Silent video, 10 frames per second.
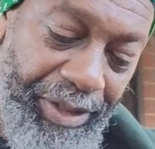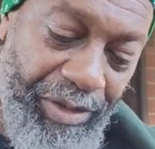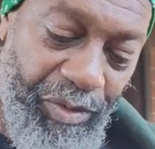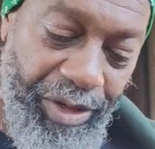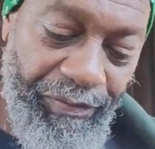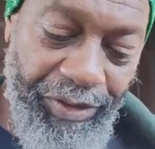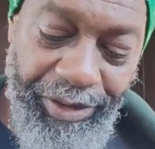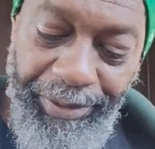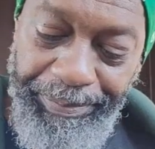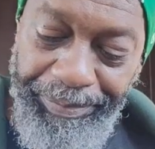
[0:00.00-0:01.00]
I wonder if it's
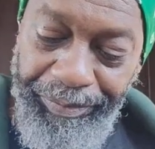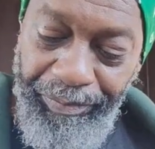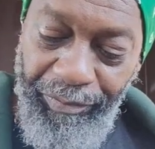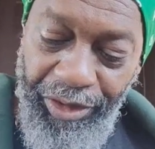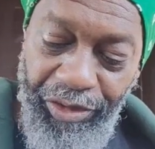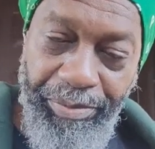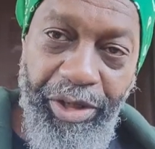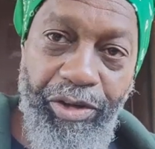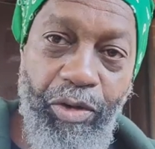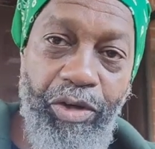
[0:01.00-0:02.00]
a should be
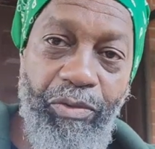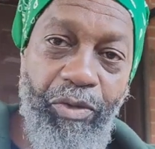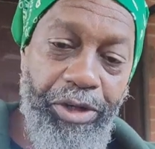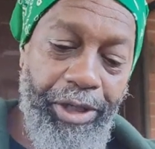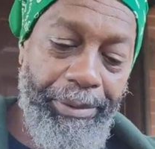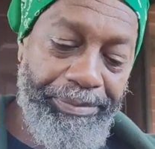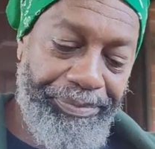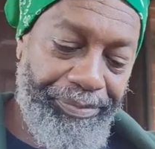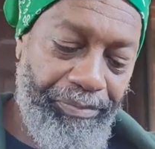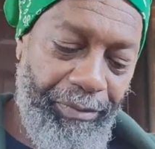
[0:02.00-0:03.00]
a coconut water there.
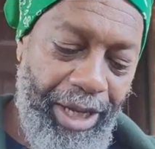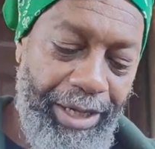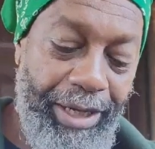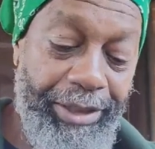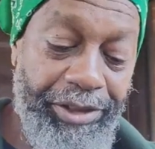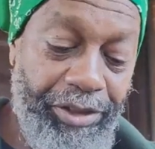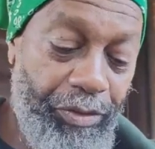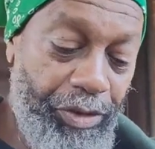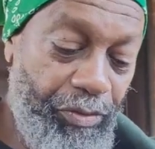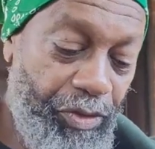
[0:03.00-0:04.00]
I like this
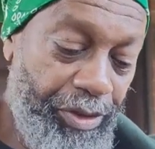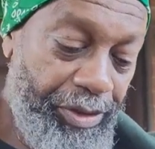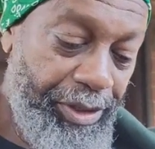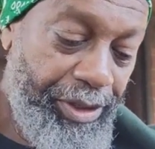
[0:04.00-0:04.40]
coconut water.